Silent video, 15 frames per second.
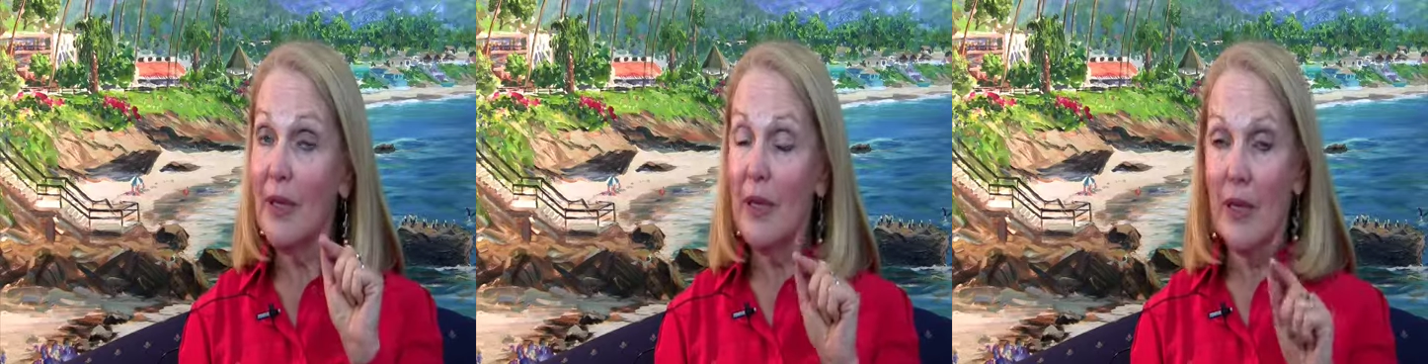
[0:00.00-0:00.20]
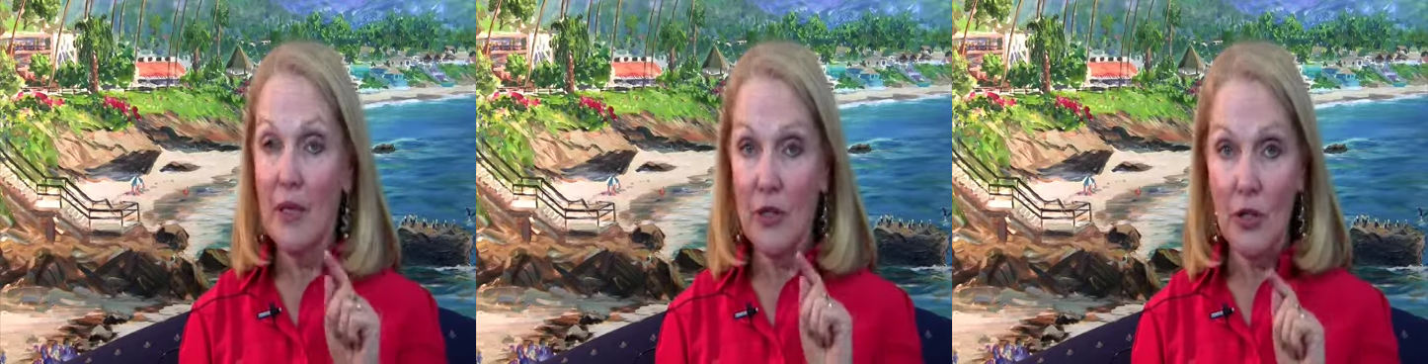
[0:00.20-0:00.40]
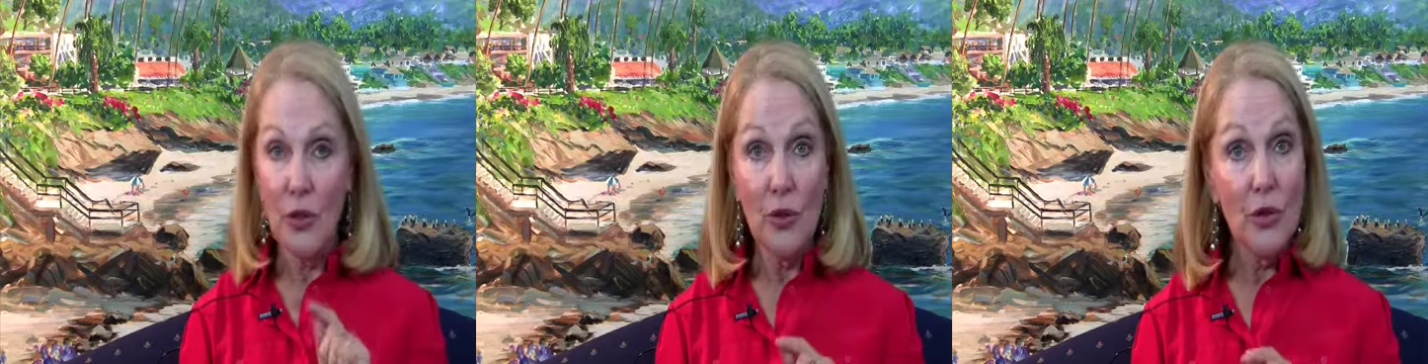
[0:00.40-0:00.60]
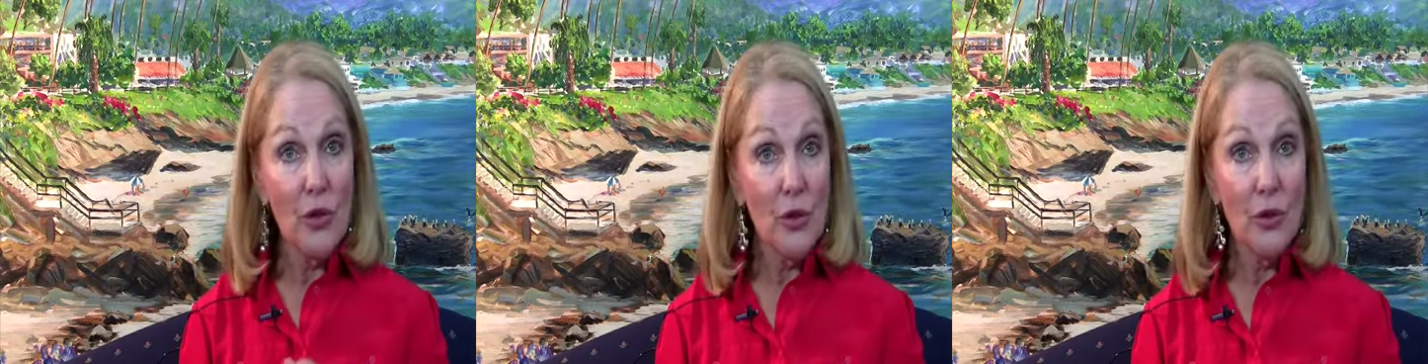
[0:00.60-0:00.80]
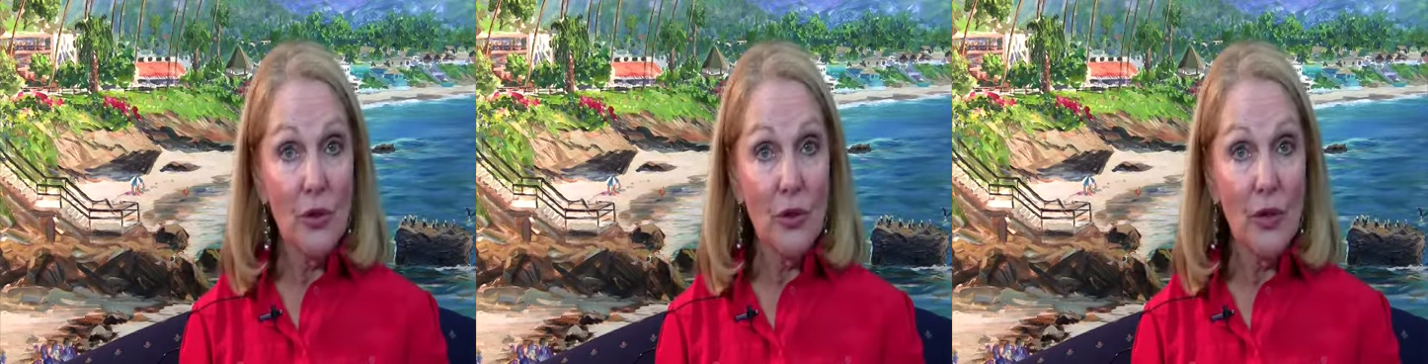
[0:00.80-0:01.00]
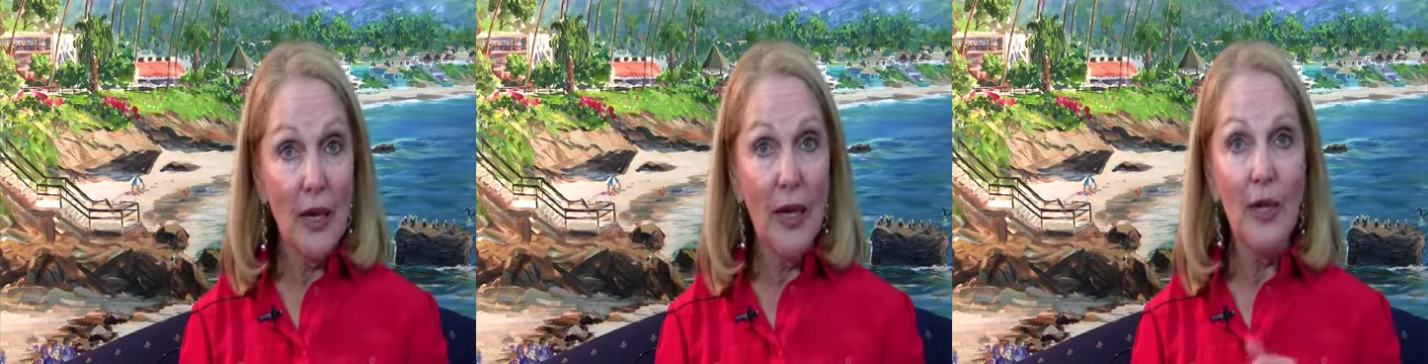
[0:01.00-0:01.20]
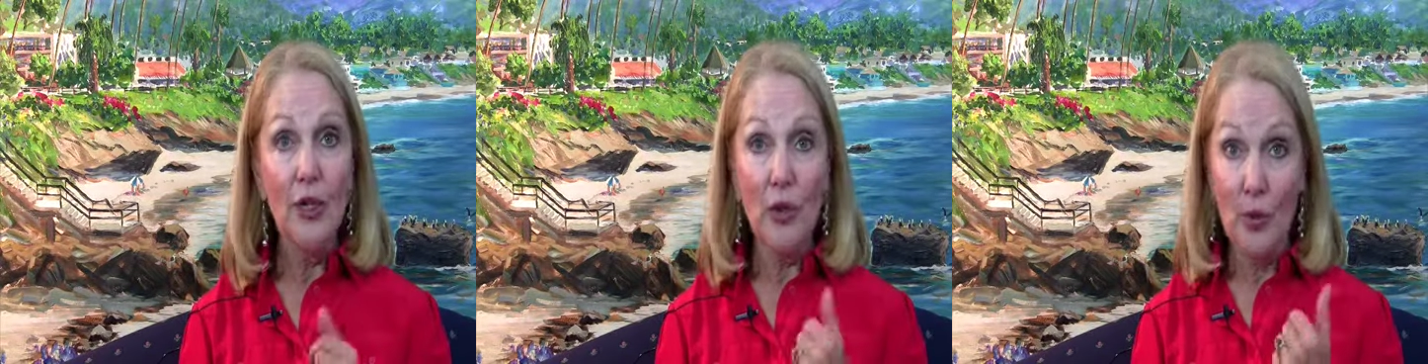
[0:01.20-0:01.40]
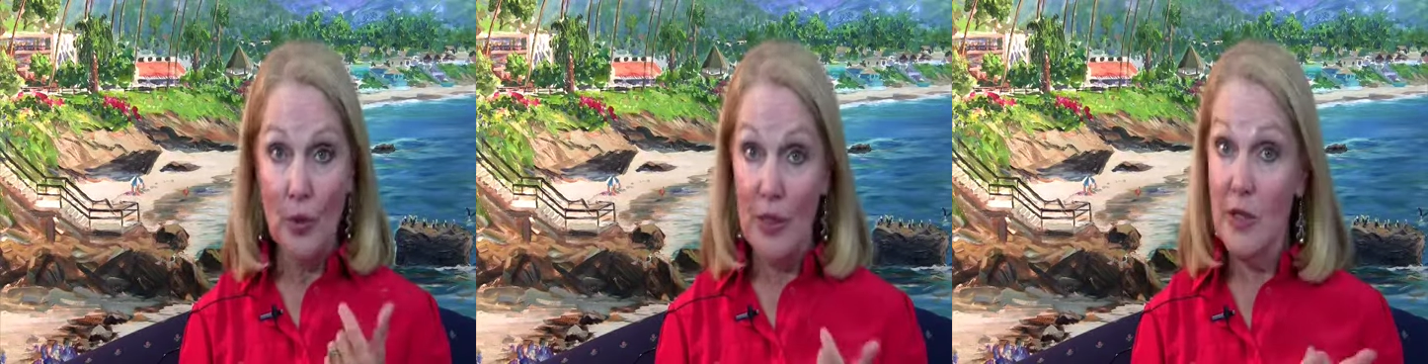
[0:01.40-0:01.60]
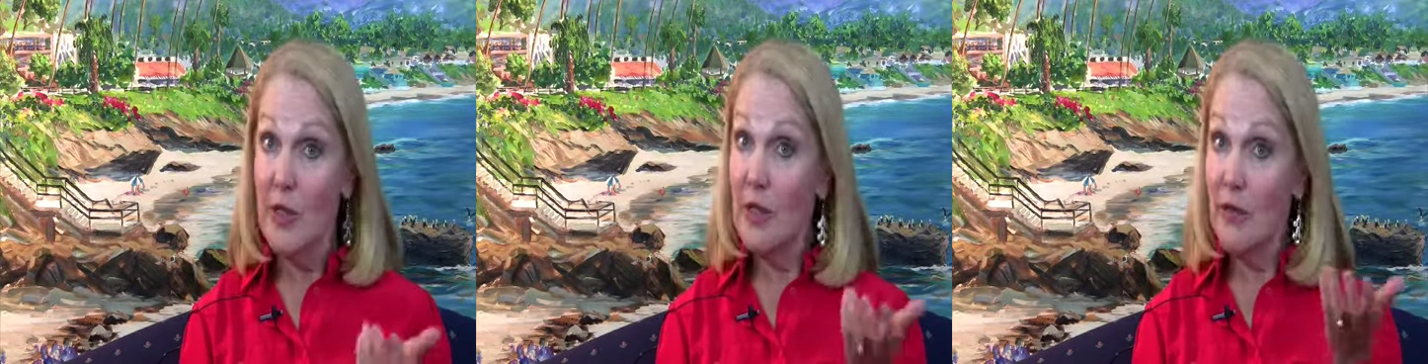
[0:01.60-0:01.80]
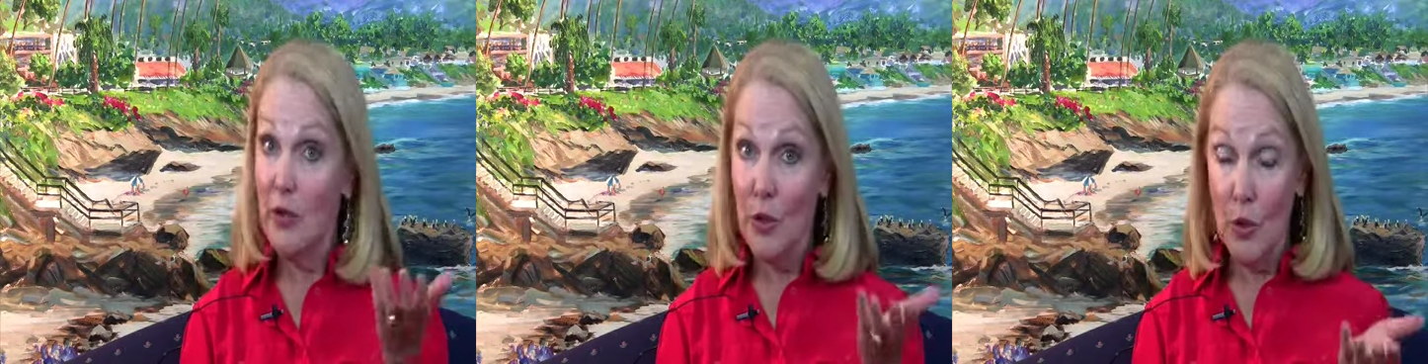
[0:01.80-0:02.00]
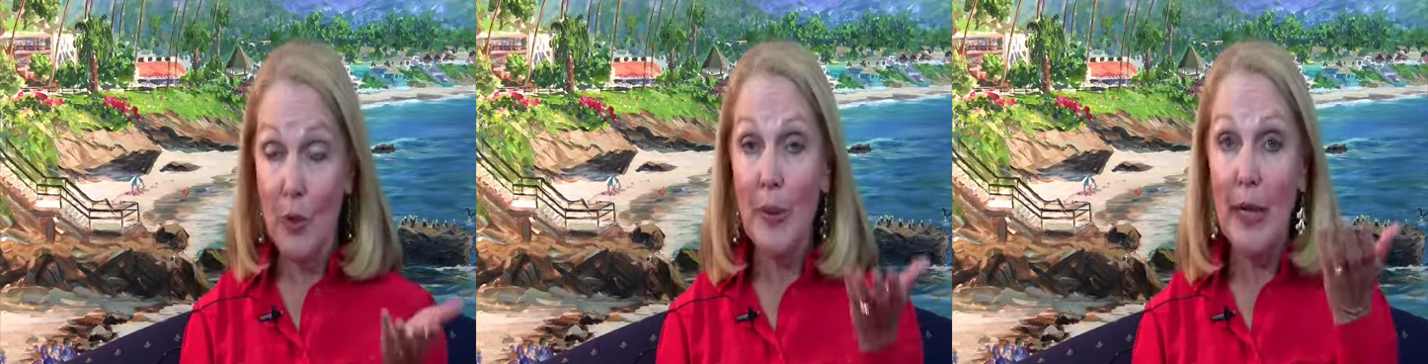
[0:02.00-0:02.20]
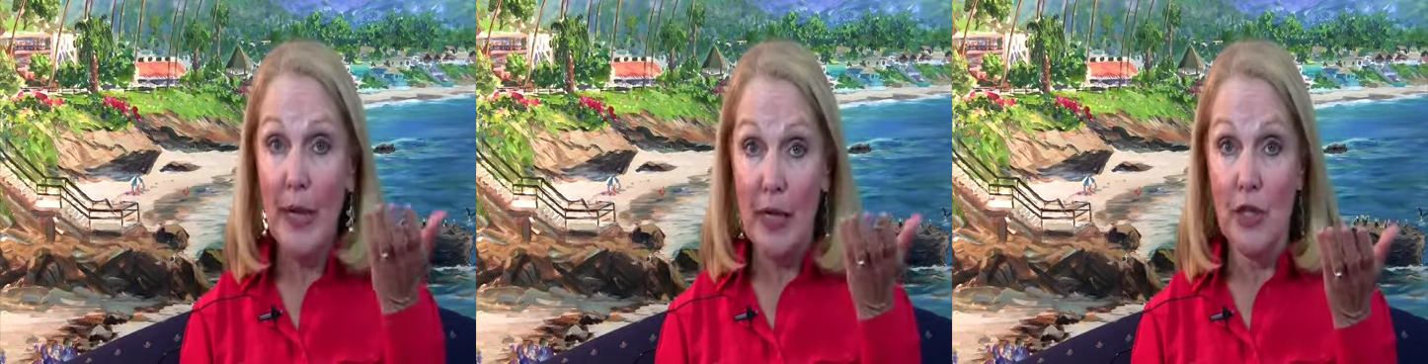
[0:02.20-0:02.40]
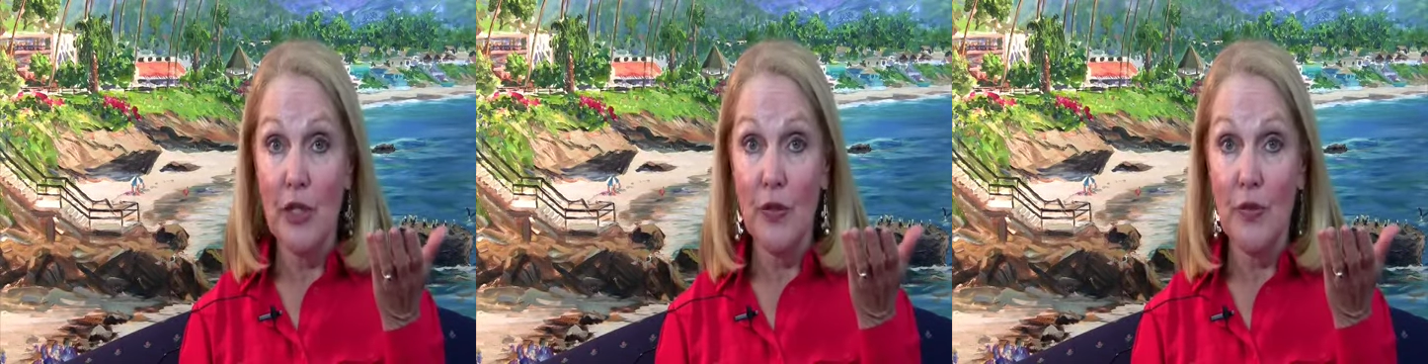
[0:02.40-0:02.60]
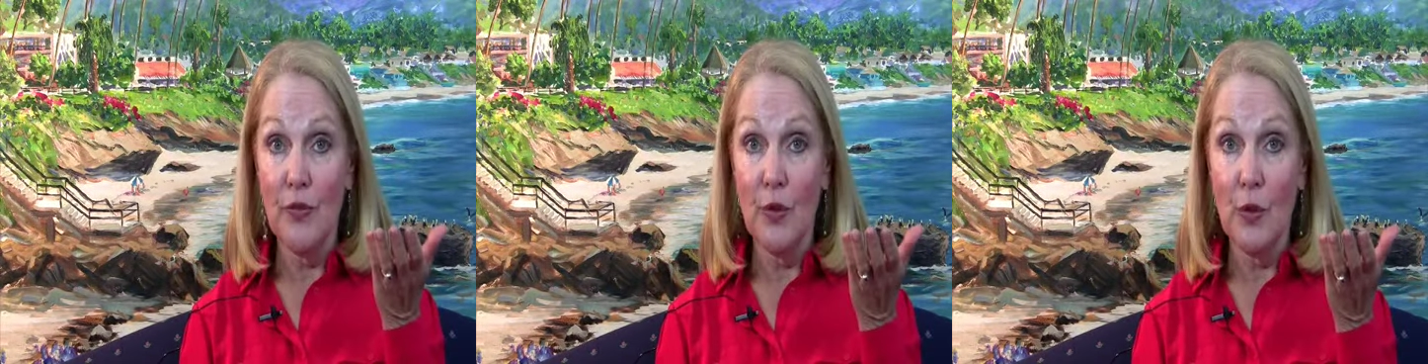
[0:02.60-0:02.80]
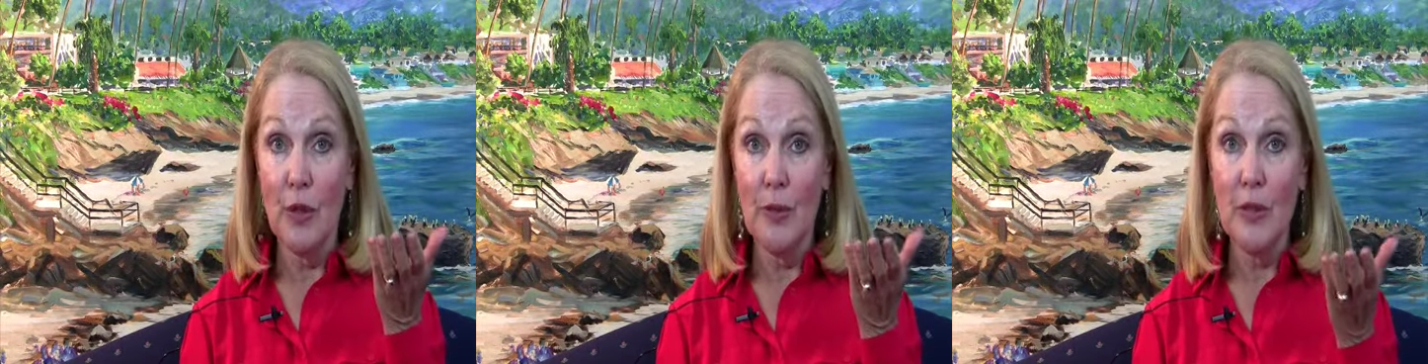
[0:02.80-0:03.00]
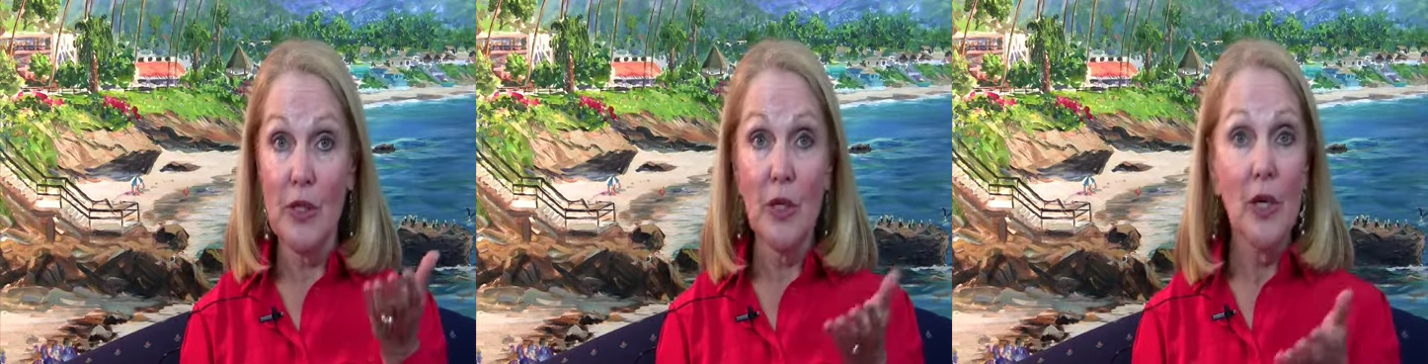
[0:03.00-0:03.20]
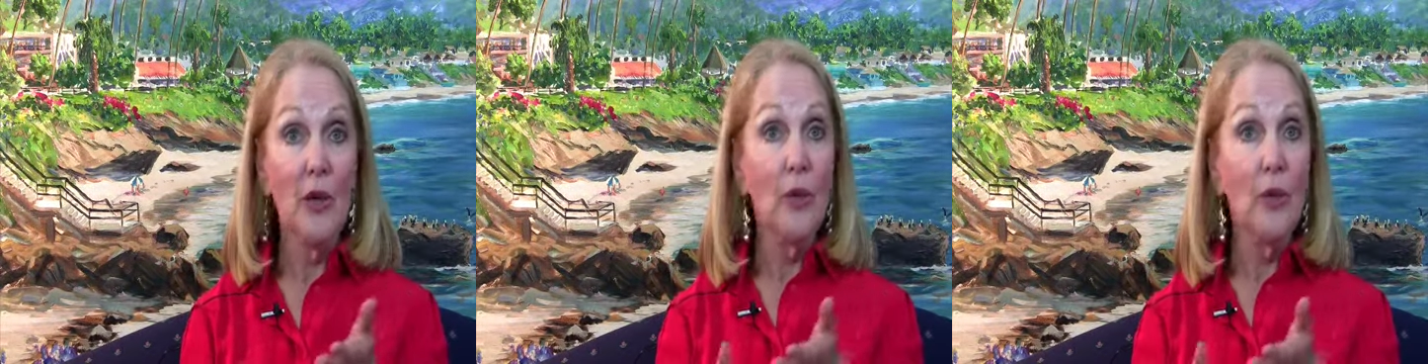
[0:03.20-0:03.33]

As soon as you do that, you'll receive your package of forms